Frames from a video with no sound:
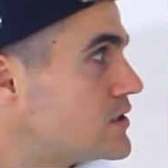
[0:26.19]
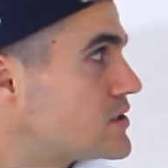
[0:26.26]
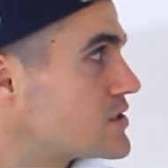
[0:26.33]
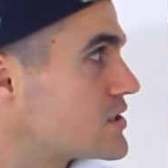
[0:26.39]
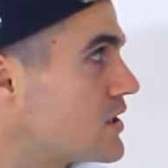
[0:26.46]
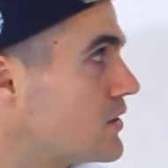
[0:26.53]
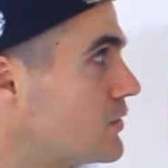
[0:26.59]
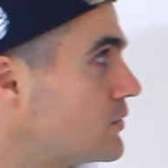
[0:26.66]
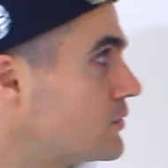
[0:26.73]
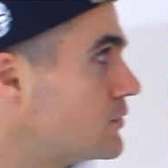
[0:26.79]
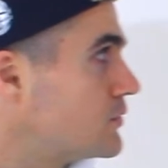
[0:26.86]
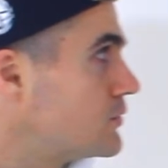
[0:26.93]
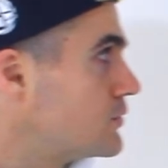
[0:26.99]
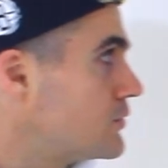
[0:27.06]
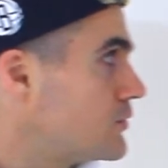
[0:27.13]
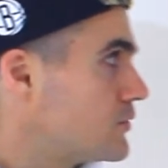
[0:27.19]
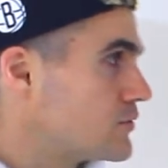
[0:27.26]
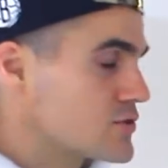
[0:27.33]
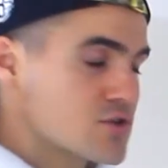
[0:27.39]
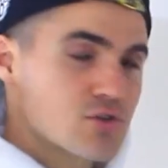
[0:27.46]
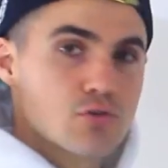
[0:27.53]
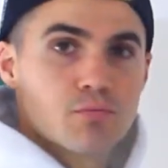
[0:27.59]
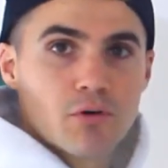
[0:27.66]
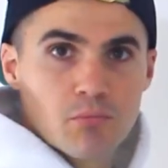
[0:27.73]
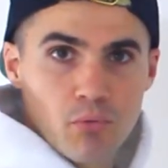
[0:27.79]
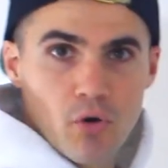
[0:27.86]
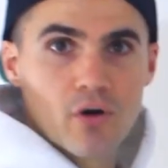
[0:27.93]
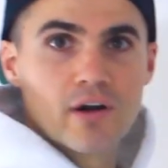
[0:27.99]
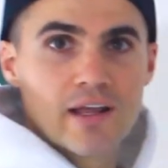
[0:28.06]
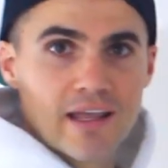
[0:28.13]
So super
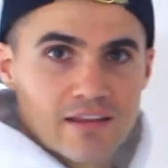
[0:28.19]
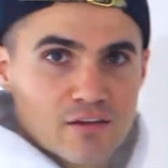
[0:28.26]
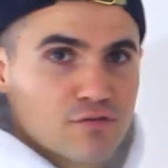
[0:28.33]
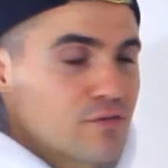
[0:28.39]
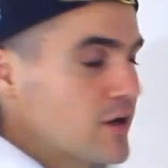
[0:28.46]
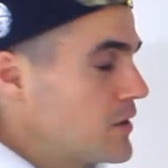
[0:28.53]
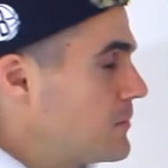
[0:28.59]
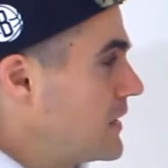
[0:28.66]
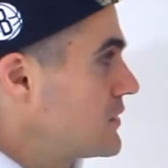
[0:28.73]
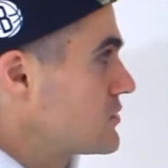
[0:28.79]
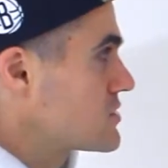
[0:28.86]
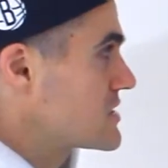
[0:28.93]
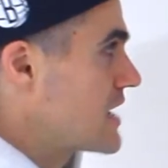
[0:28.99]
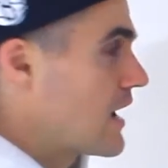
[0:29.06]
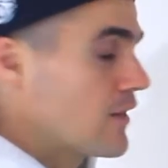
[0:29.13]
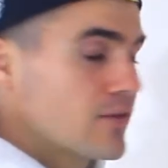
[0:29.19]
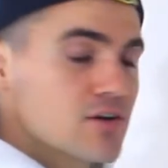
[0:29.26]
important to get the fundamentals down.